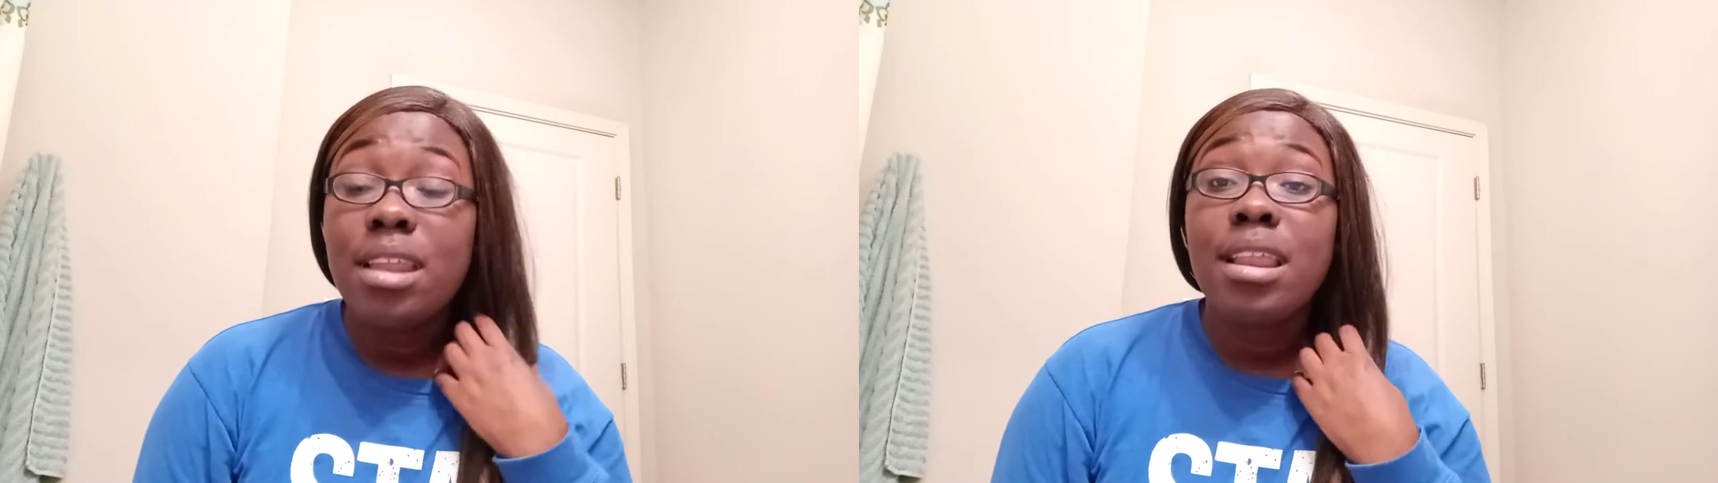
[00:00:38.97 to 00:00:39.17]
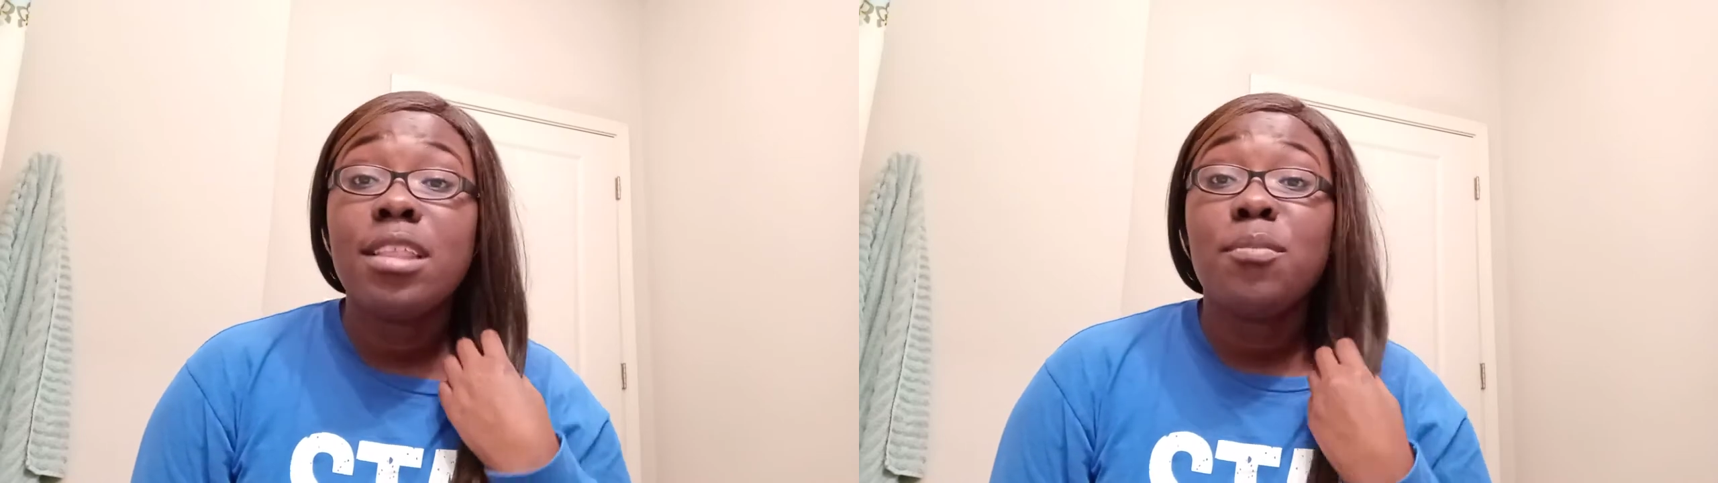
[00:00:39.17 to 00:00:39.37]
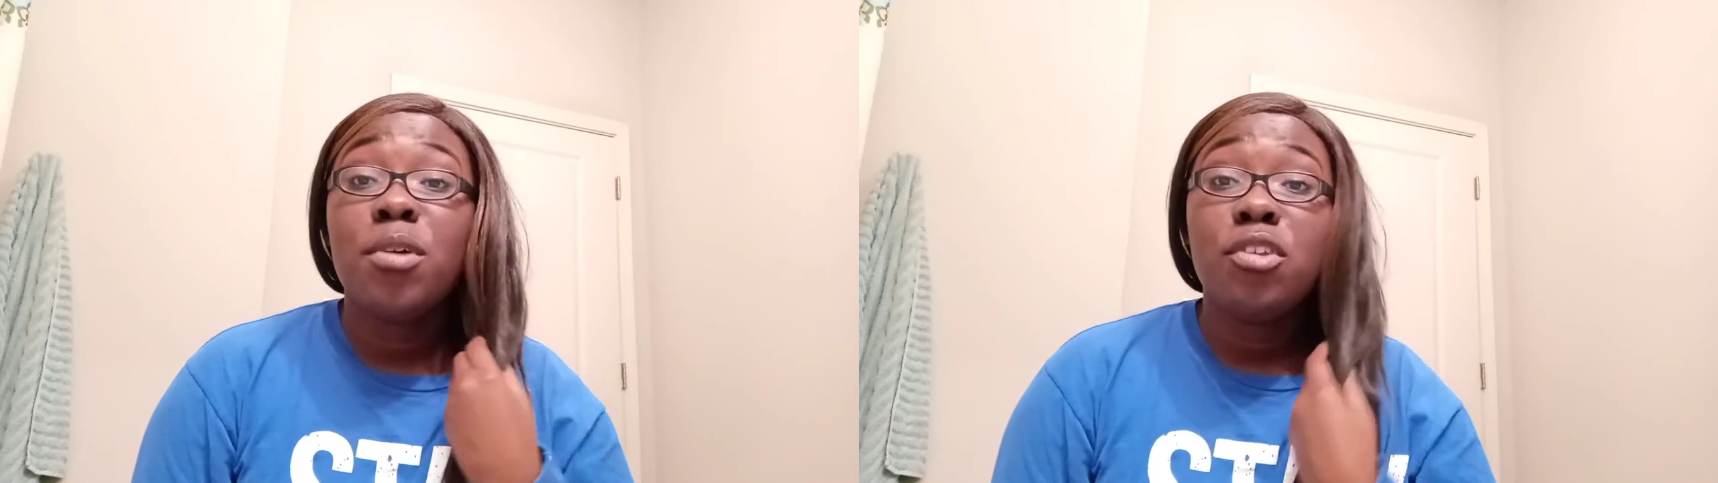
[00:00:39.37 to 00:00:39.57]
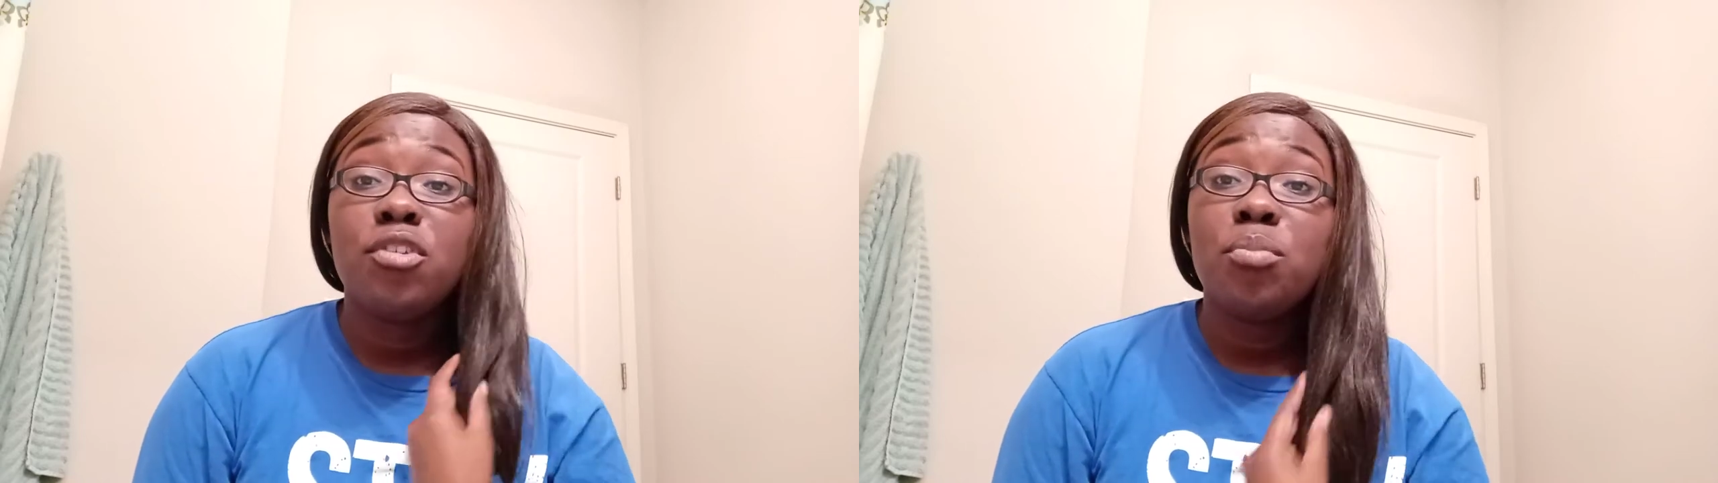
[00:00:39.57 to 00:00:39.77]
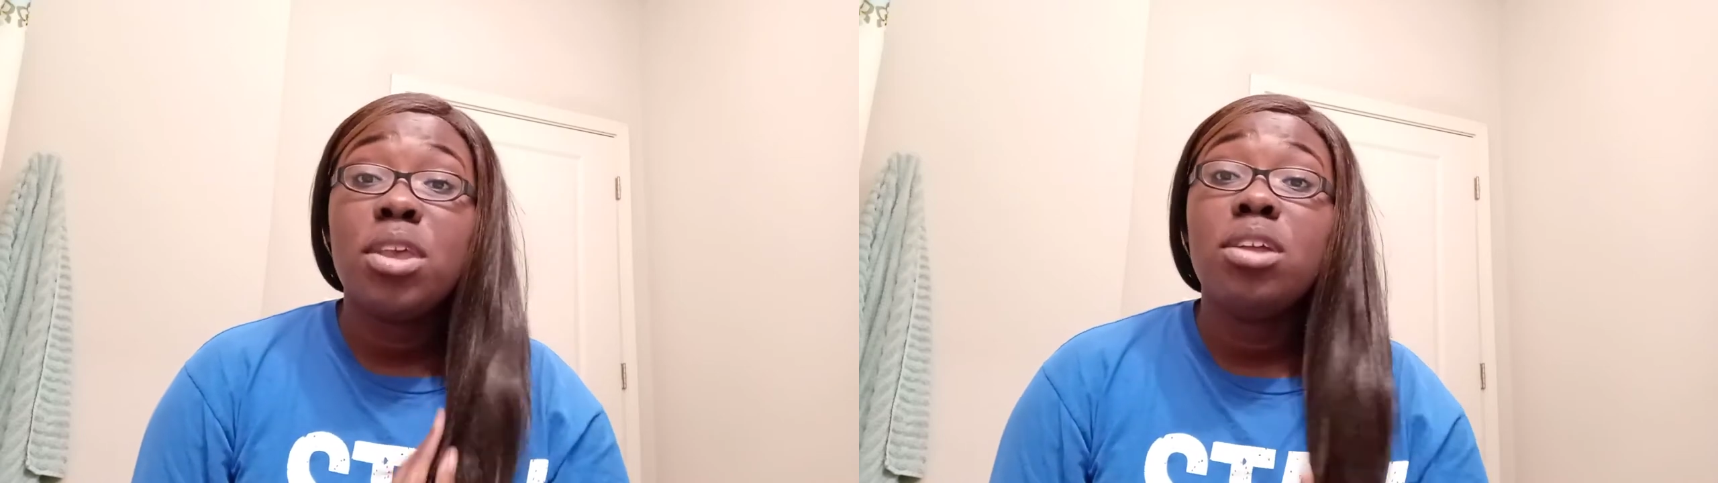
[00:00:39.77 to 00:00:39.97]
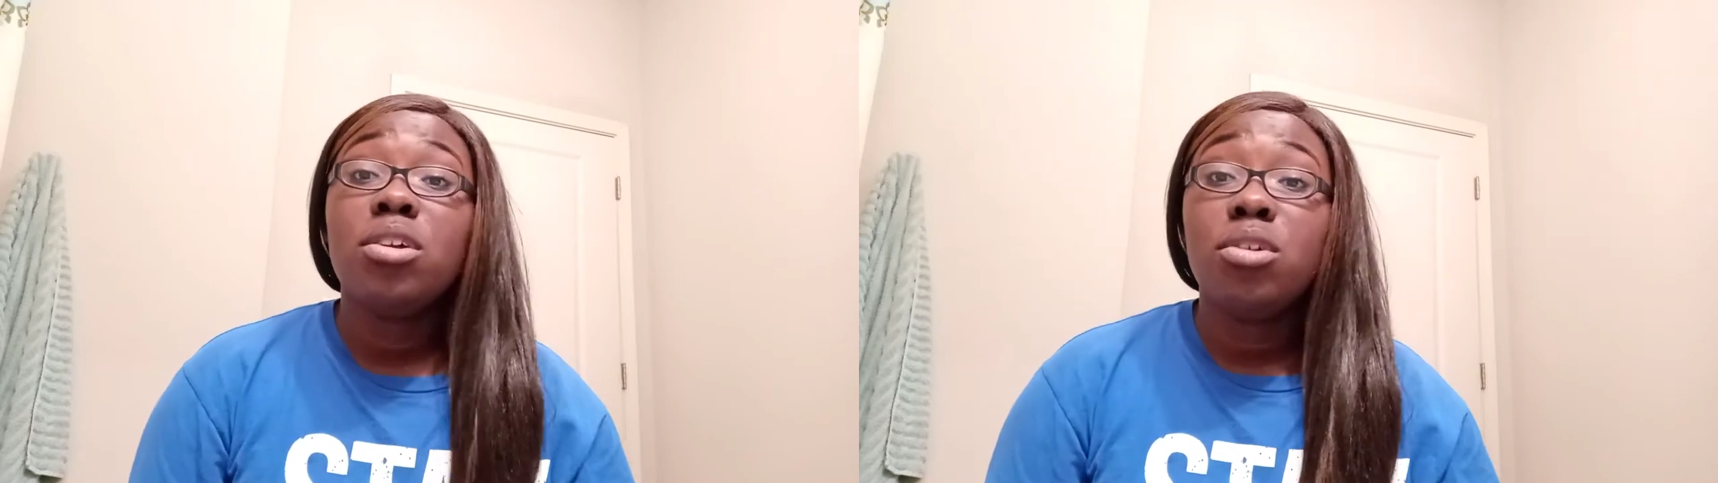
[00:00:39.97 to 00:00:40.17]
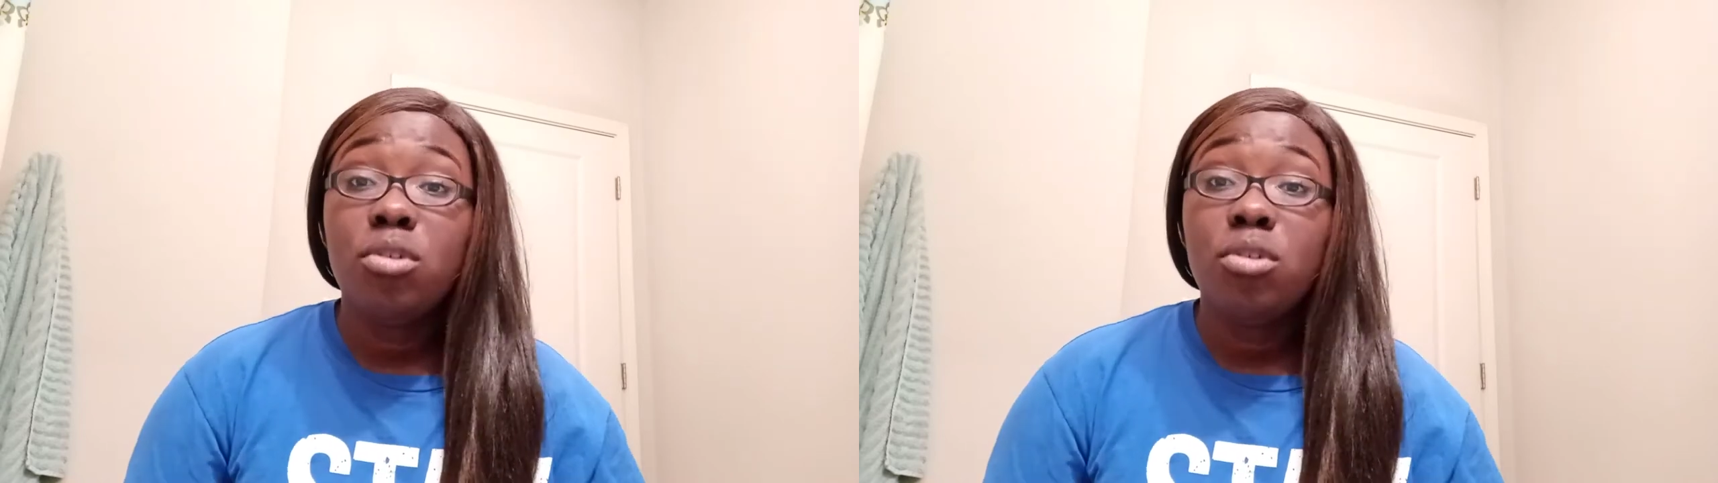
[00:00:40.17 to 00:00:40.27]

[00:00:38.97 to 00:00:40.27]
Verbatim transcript: and that the purchase of being in a